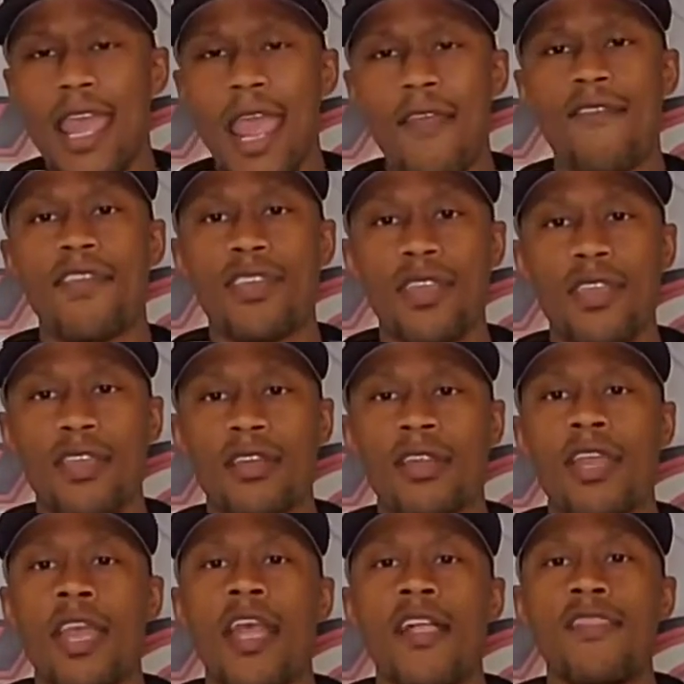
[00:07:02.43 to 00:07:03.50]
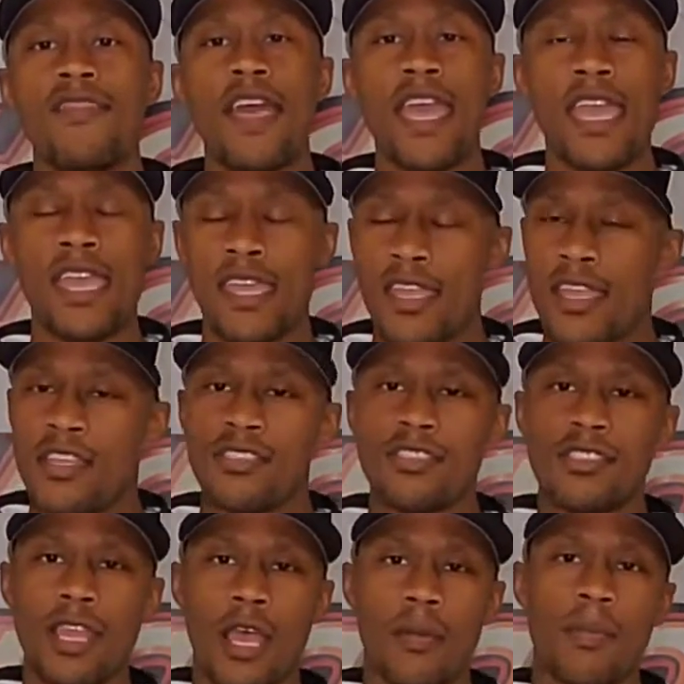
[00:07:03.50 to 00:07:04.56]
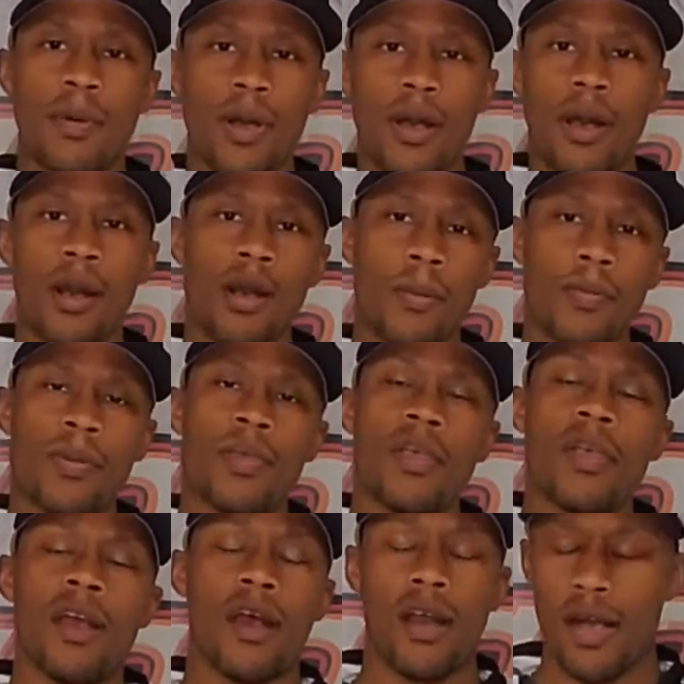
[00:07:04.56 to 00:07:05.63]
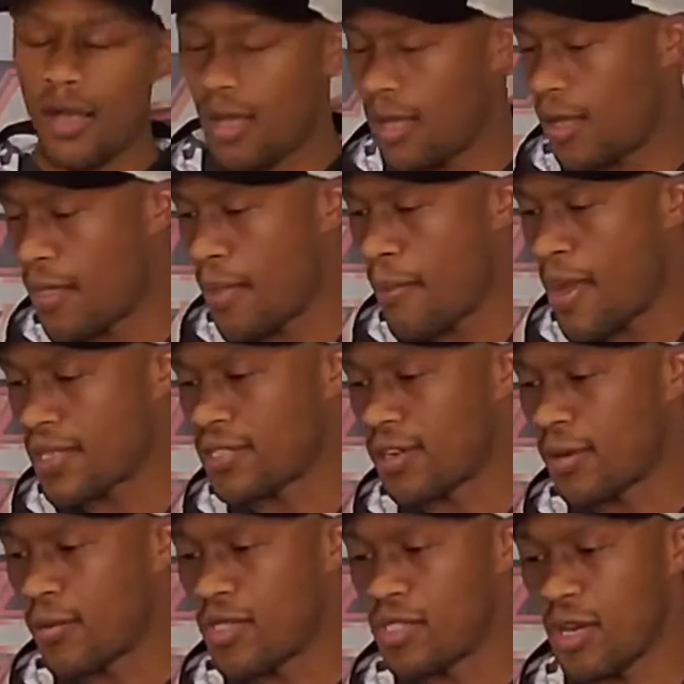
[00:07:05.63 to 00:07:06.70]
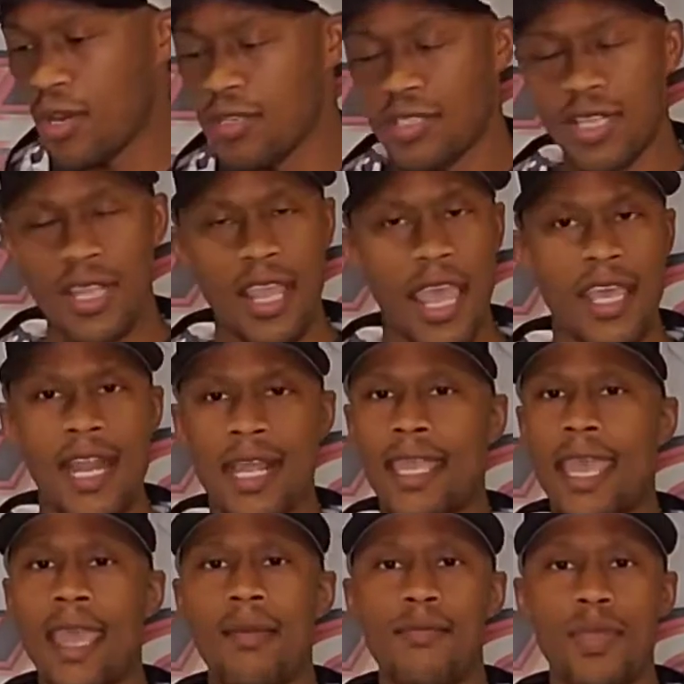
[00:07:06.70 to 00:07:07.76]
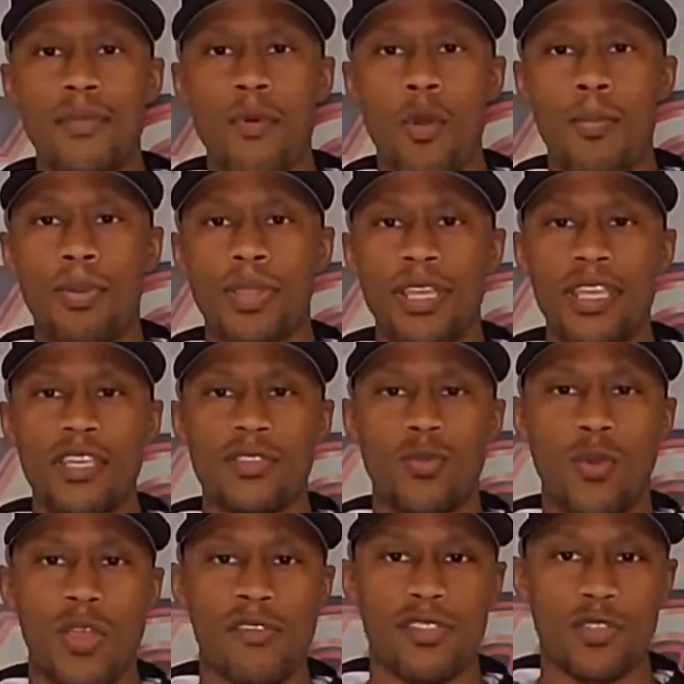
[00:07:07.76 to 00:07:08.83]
Every year they step up my tournament jersey, and I can't be more pleased with